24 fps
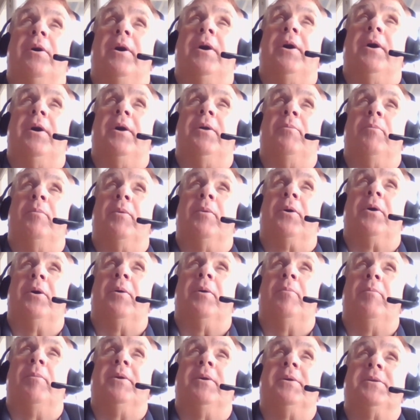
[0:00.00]
and
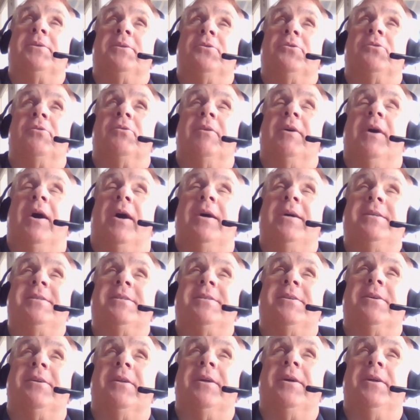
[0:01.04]
become essentially
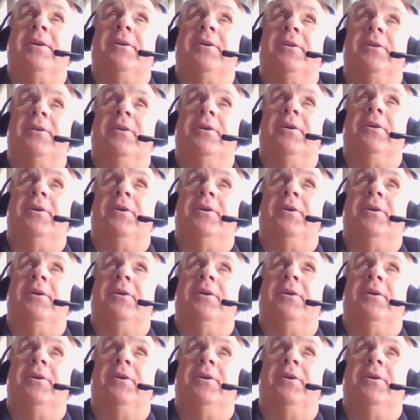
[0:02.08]
isolated,